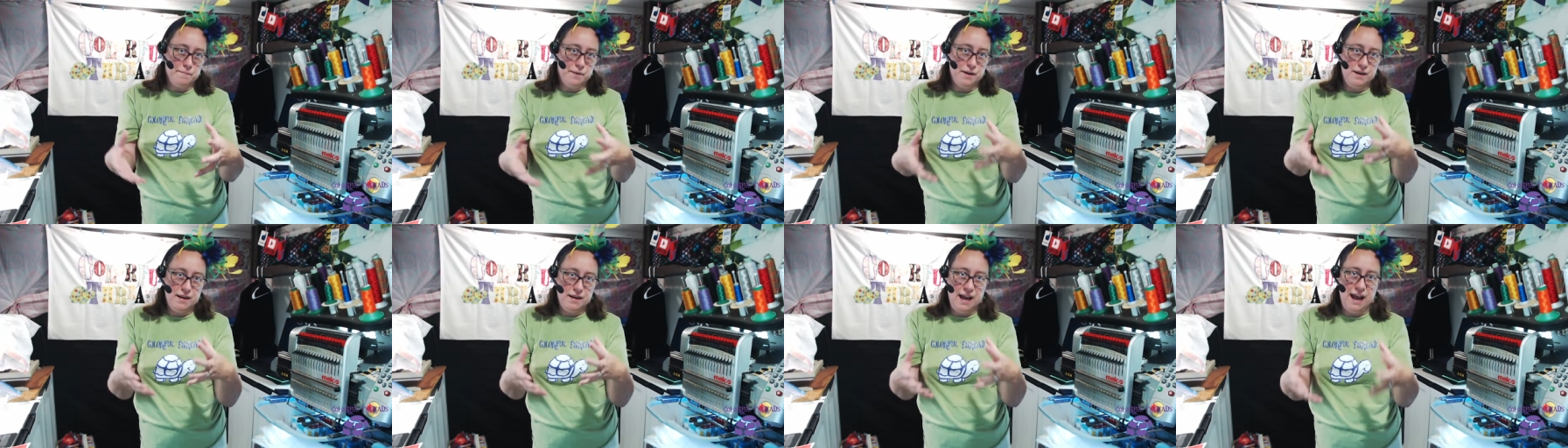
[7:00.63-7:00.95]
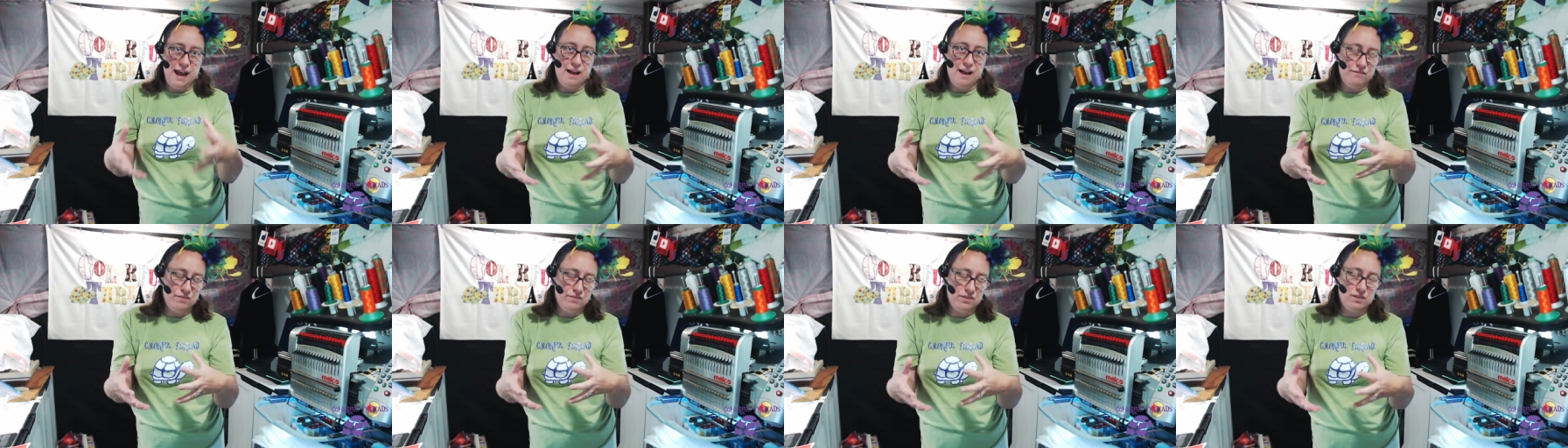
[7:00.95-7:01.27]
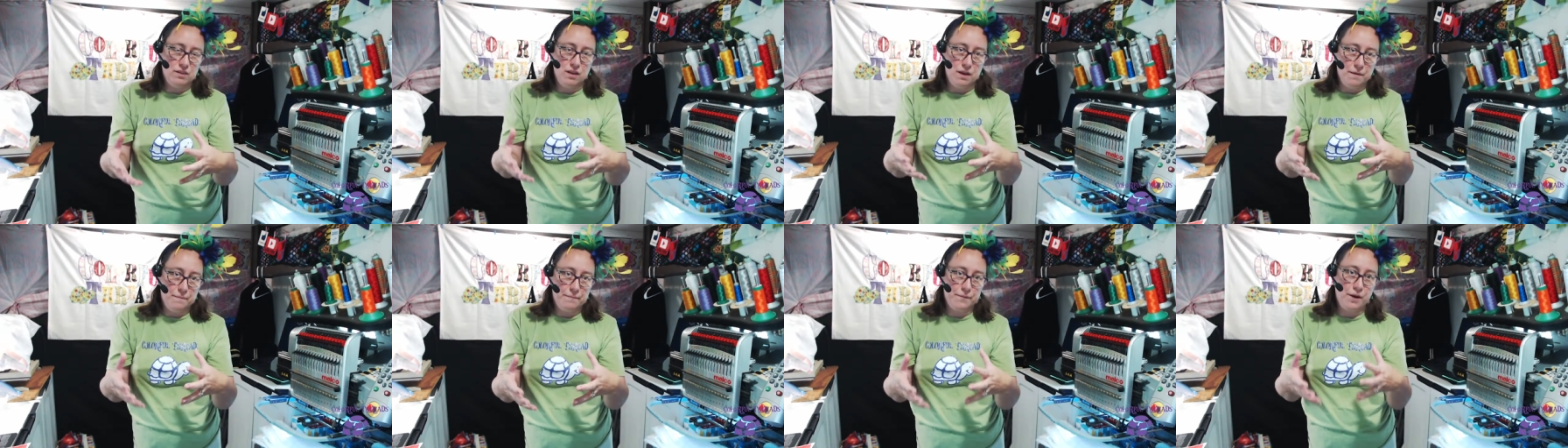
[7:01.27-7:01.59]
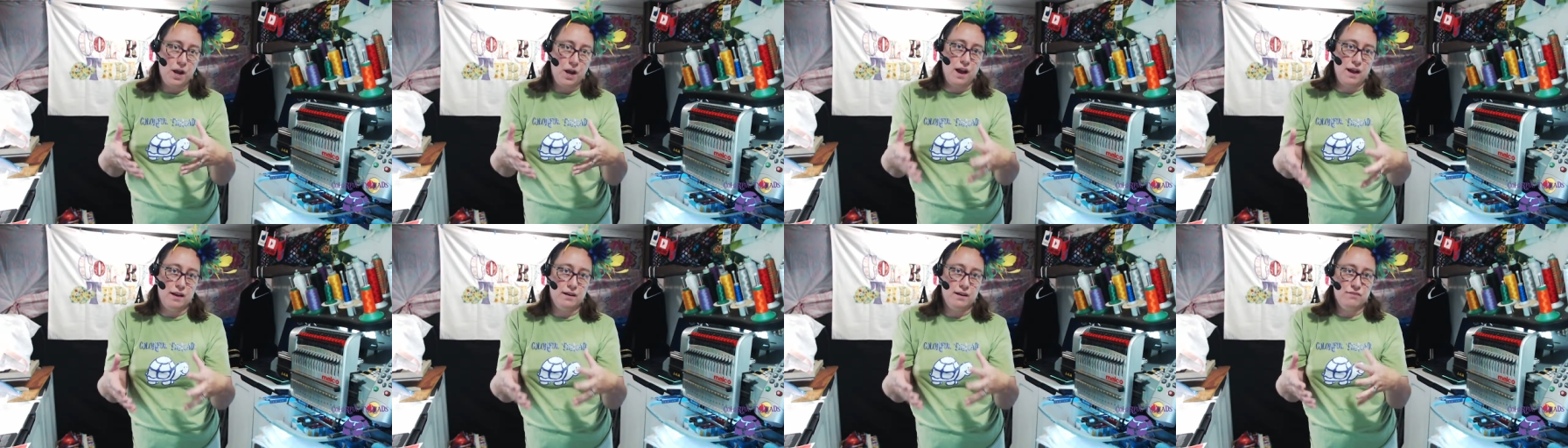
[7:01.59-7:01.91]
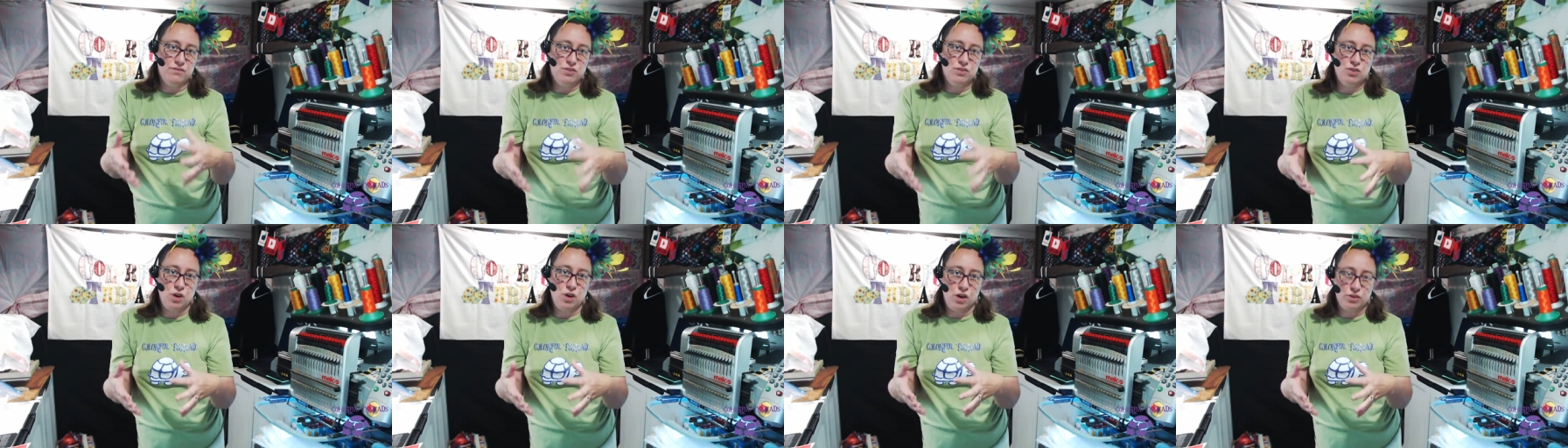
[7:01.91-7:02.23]
and have some kind of
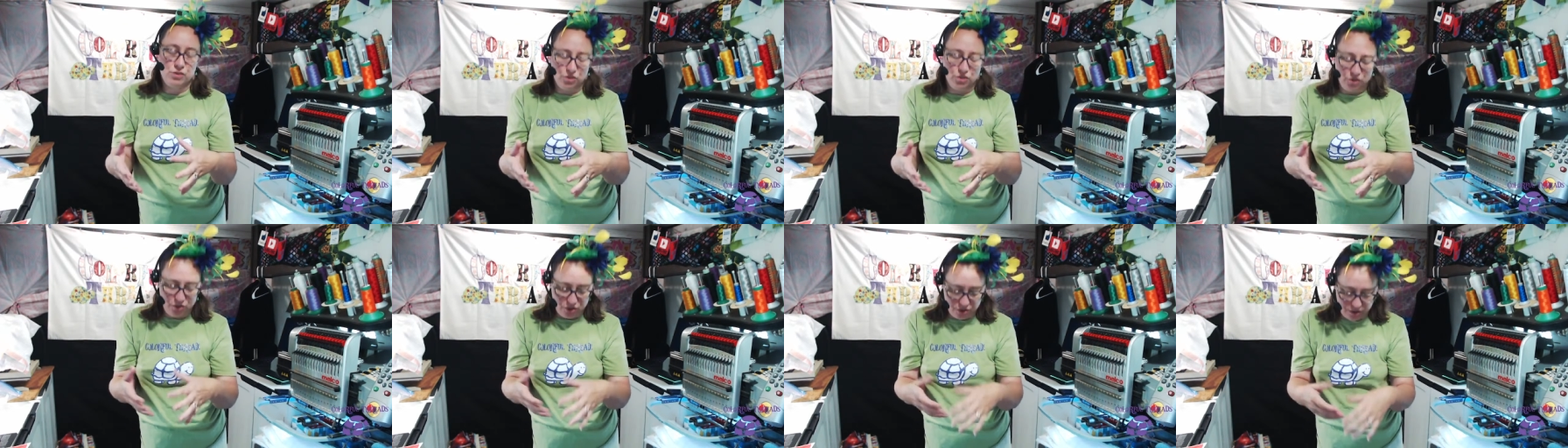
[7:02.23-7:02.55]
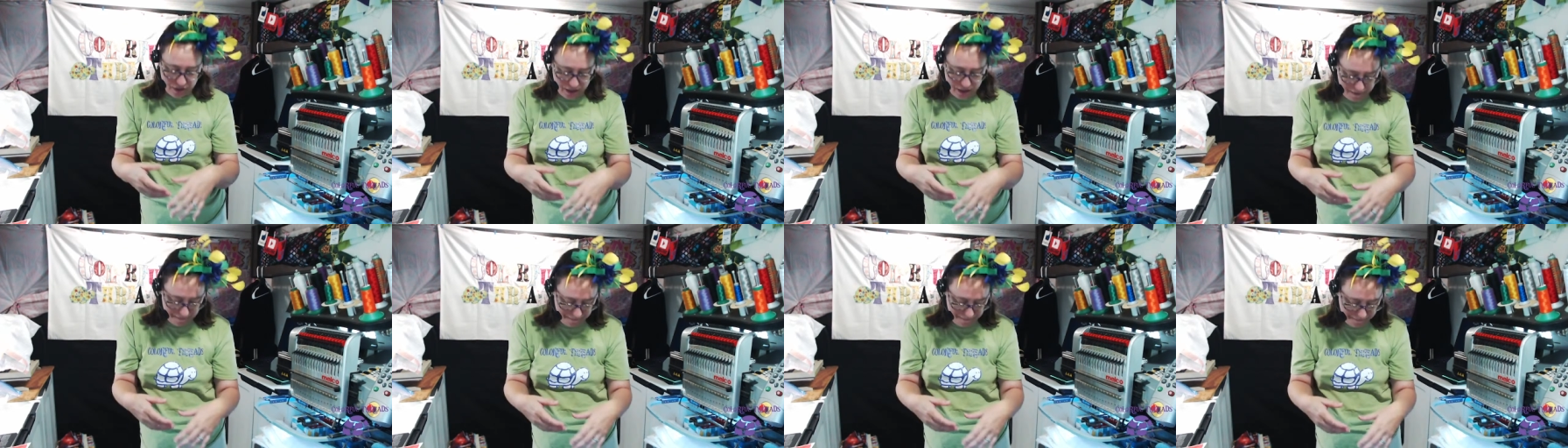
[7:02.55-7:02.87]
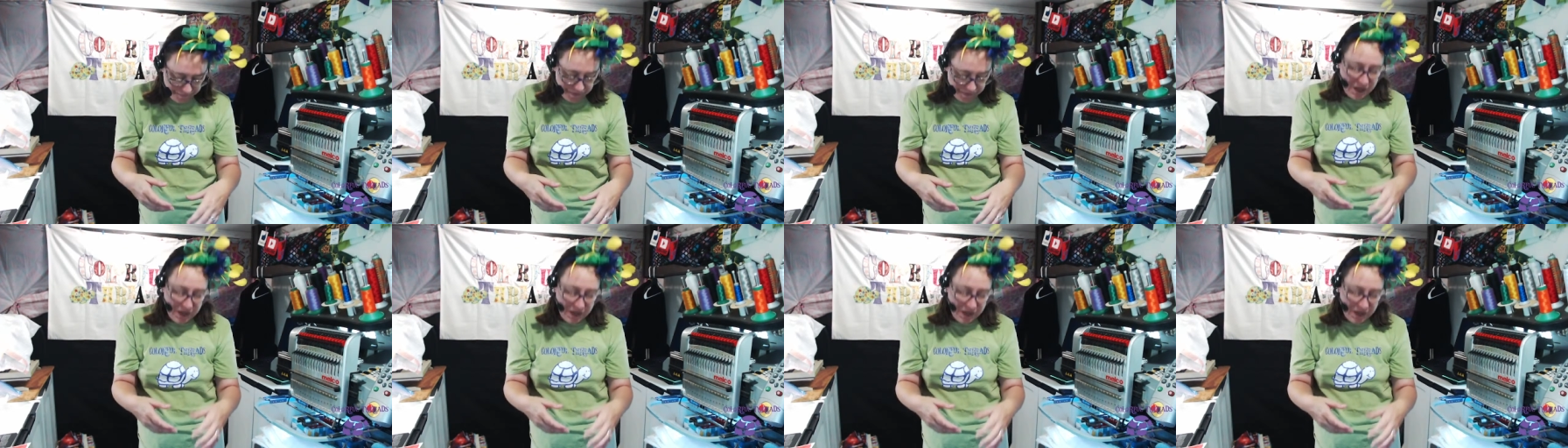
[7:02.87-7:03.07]
structure to them.